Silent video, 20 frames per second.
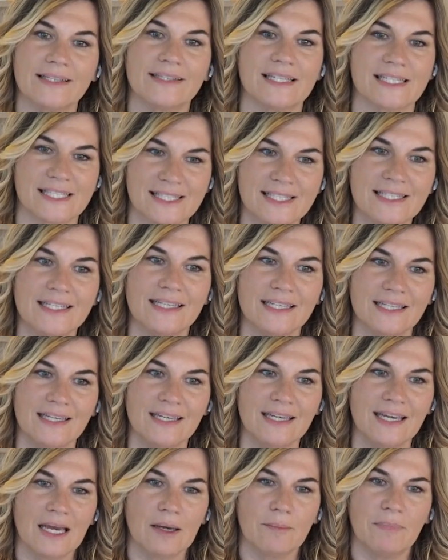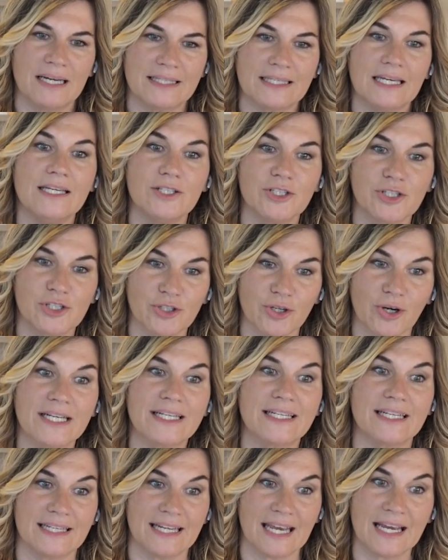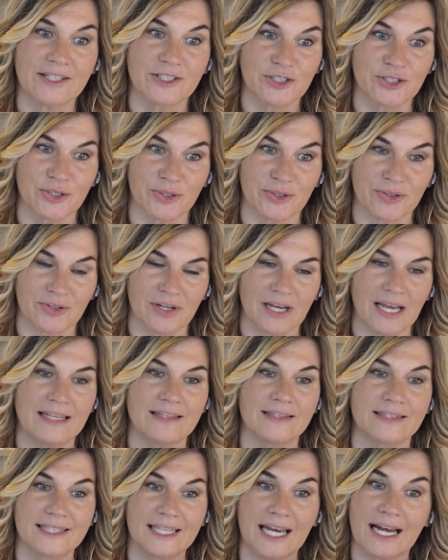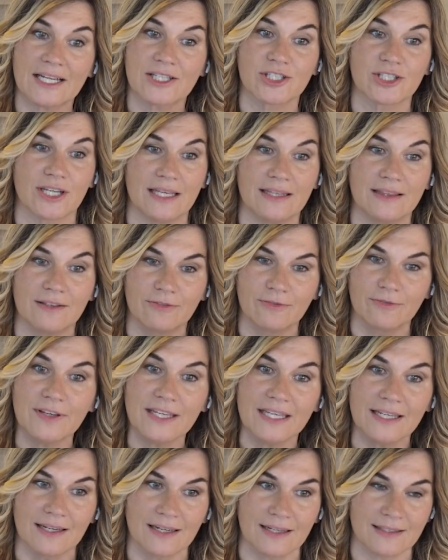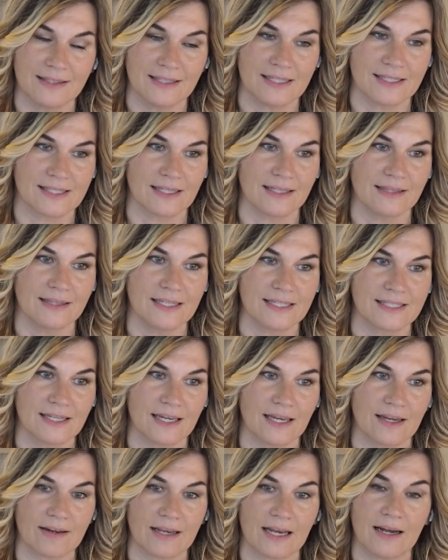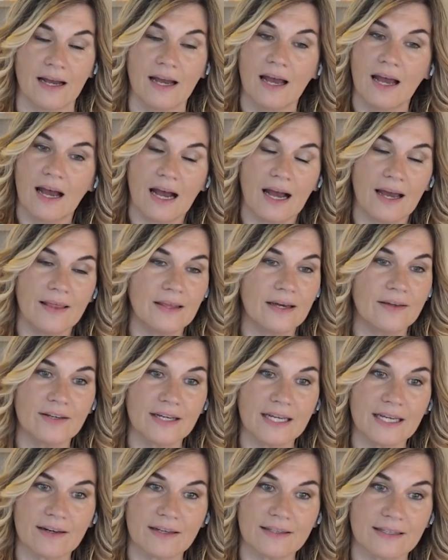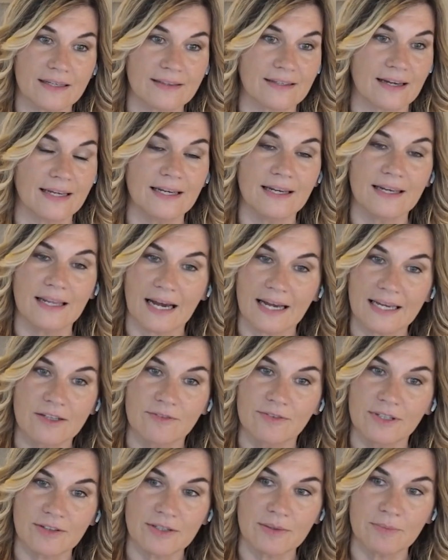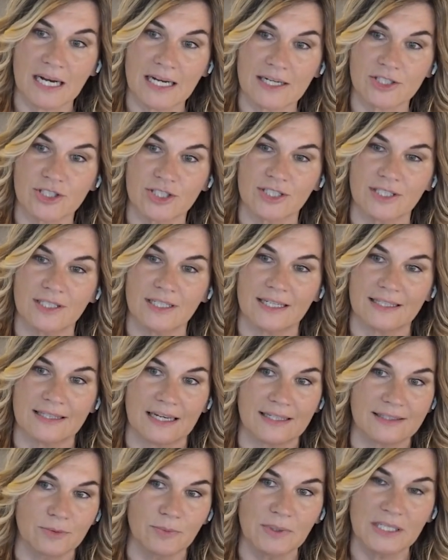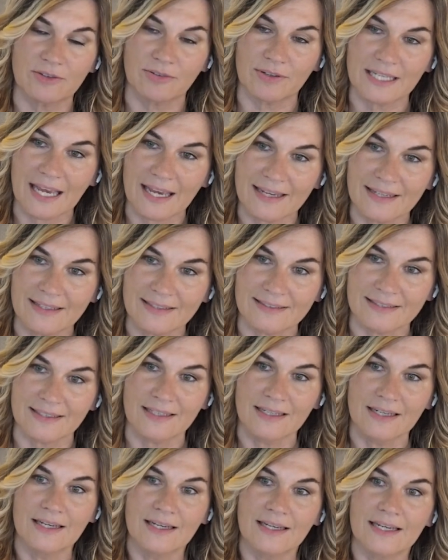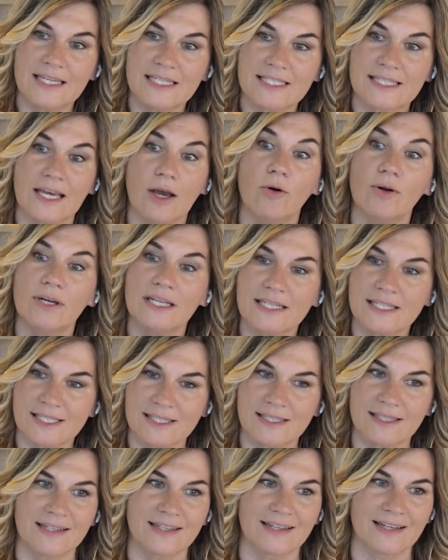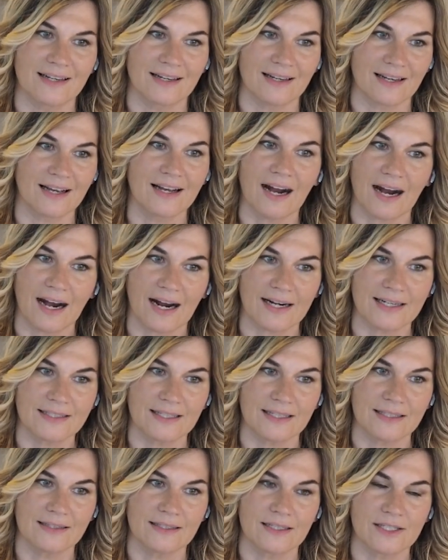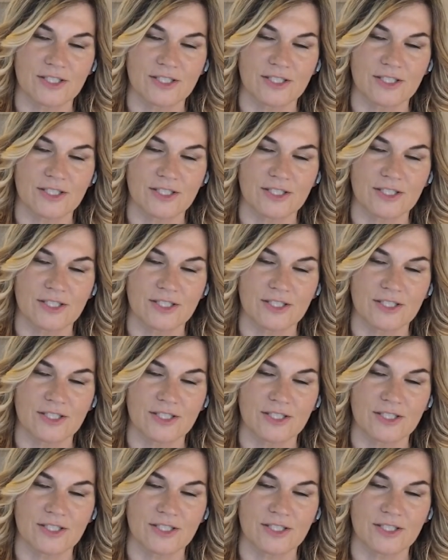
the sea, but enjoy the nature and touch and feel this area. Another area that I like very much that we create is the holistic garden.